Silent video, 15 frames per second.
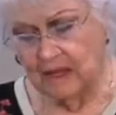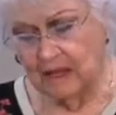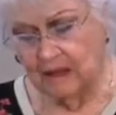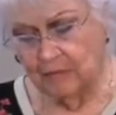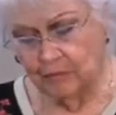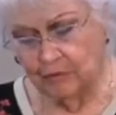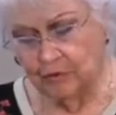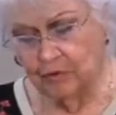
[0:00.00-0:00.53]

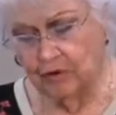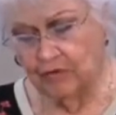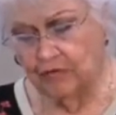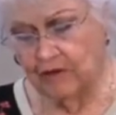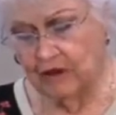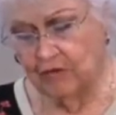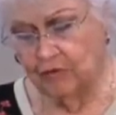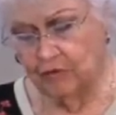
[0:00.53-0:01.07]
and
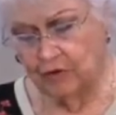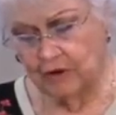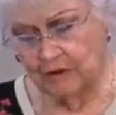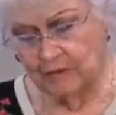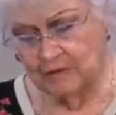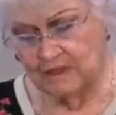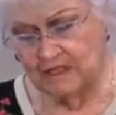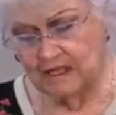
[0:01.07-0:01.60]
purify for
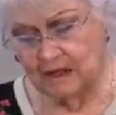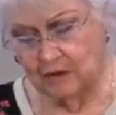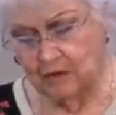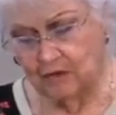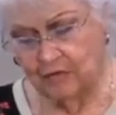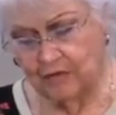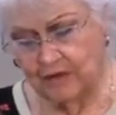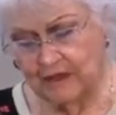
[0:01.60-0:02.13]

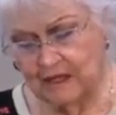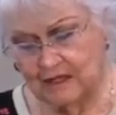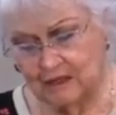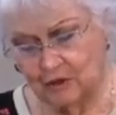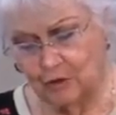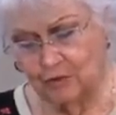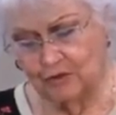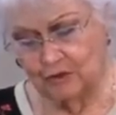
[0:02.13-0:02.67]
himself his
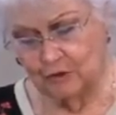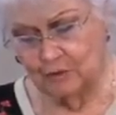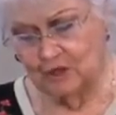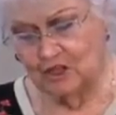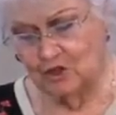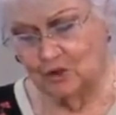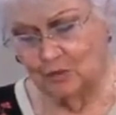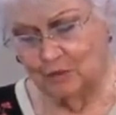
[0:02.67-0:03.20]
own
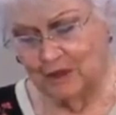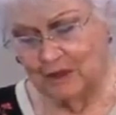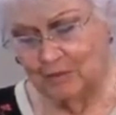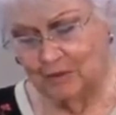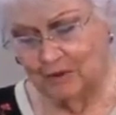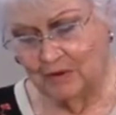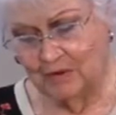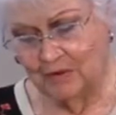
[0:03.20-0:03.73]
special
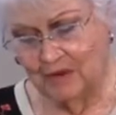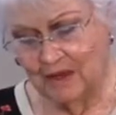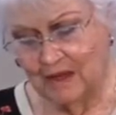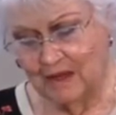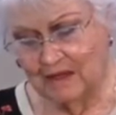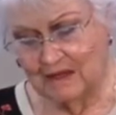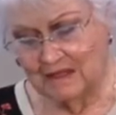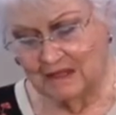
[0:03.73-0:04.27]
people,
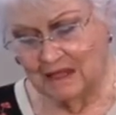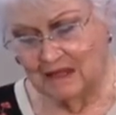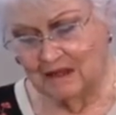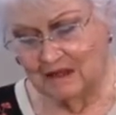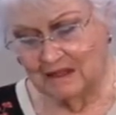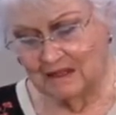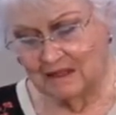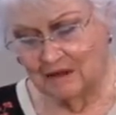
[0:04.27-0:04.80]

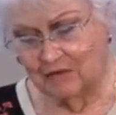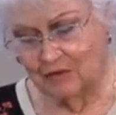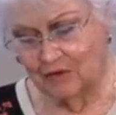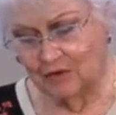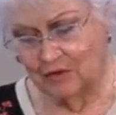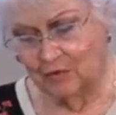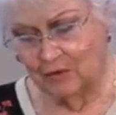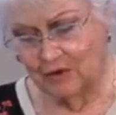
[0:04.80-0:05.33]
zealous of
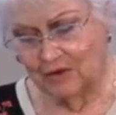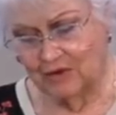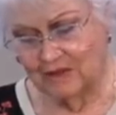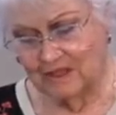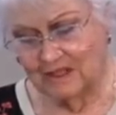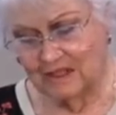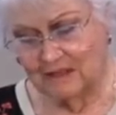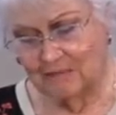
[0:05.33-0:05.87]
good
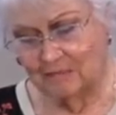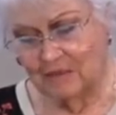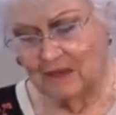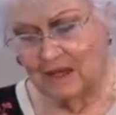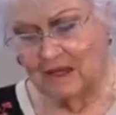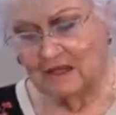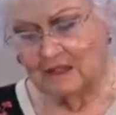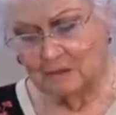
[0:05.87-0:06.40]
works.
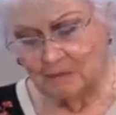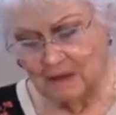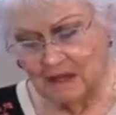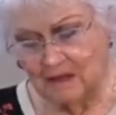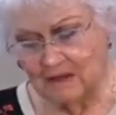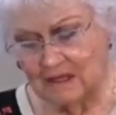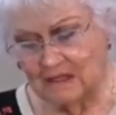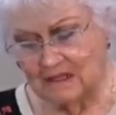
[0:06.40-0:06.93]

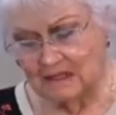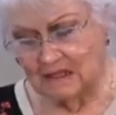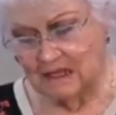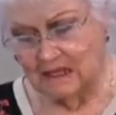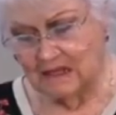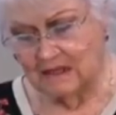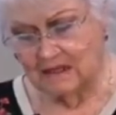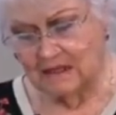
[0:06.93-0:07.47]
Speak these
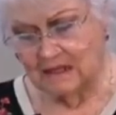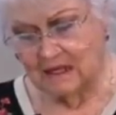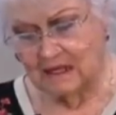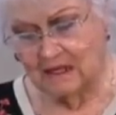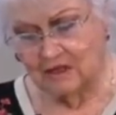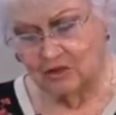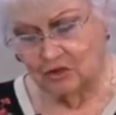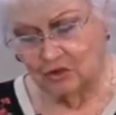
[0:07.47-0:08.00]
things,
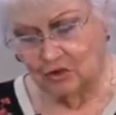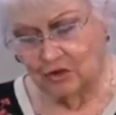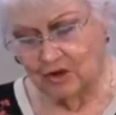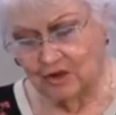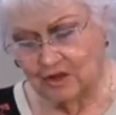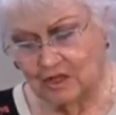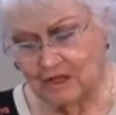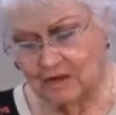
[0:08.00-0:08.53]

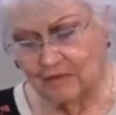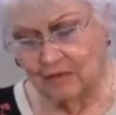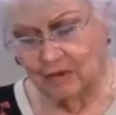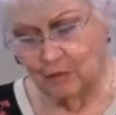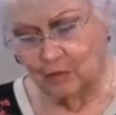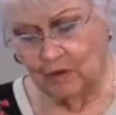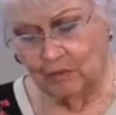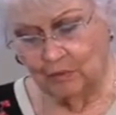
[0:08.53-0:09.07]
exhort,
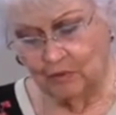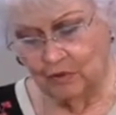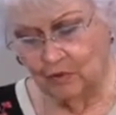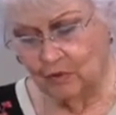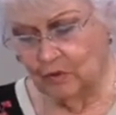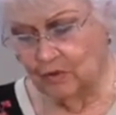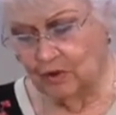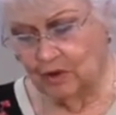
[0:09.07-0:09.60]

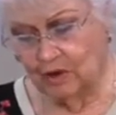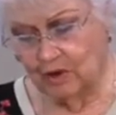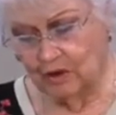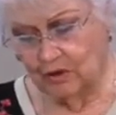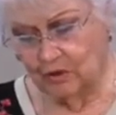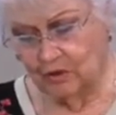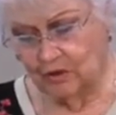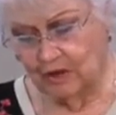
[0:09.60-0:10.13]
rebuke with all
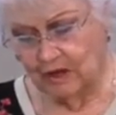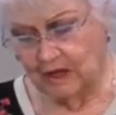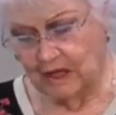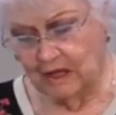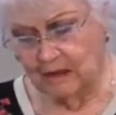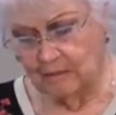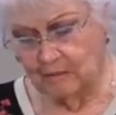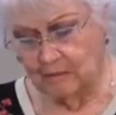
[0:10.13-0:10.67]

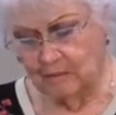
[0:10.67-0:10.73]
authority,